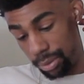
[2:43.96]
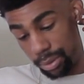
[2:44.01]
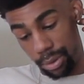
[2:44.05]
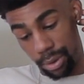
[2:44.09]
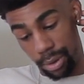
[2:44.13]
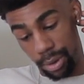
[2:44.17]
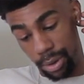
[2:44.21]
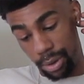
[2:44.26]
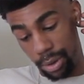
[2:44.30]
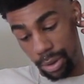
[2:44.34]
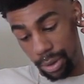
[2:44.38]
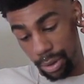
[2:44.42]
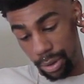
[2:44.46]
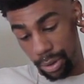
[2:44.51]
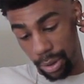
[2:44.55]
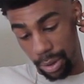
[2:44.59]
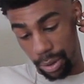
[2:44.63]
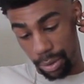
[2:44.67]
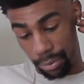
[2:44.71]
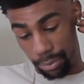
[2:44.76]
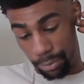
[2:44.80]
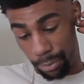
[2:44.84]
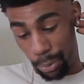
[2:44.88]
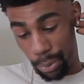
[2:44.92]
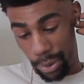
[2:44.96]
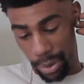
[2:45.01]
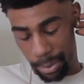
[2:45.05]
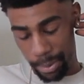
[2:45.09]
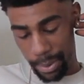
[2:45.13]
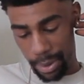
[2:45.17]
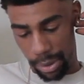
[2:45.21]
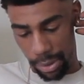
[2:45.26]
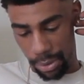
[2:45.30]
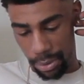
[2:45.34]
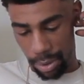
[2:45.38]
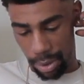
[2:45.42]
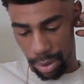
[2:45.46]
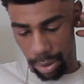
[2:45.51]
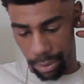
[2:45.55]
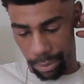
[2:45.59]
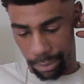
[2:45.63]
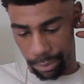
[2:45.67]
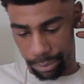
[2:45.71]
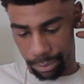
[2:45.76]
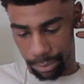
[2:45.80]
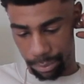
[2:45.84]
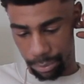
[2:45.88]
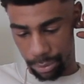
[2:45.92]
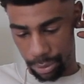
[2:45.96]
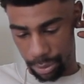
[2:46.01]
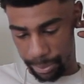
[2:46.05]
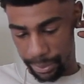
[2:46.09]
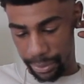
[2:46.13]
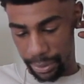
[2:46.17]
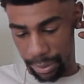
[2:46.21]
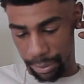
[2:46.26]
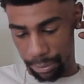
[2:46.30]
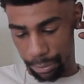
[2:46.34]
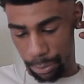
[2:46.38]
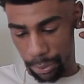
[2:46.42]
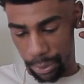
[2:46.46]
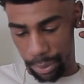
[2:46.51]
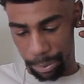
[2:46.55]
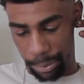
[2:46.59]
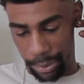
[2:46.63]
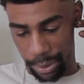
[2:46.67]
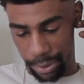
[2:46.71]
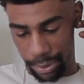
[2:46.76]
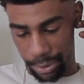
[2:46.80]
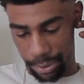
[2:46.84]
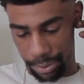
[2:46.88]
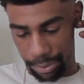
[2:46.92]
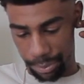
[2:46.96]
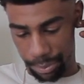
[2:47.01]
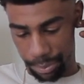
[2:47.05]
we'll get 40 minutes, yeah. What a good 40 minutes.